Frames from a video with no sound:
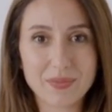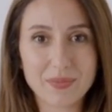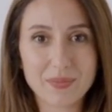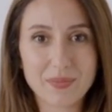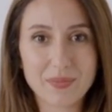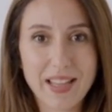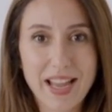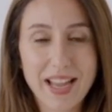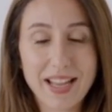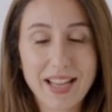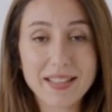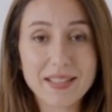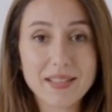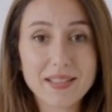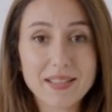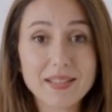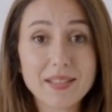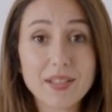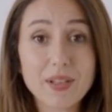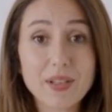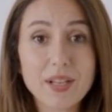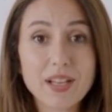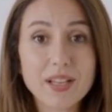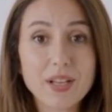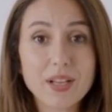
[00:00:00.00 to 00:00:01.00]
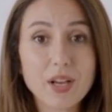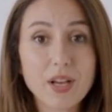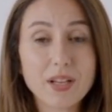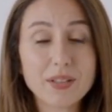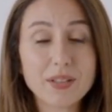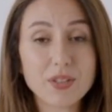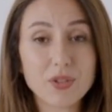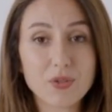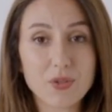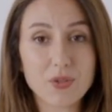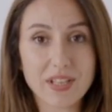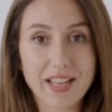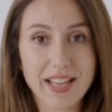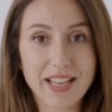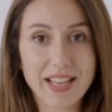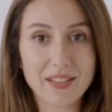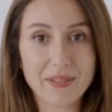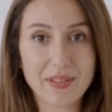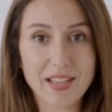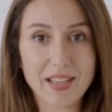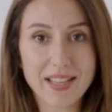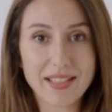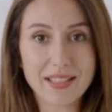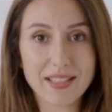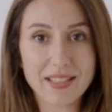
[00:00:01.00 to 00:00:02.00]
Then, click on Create Link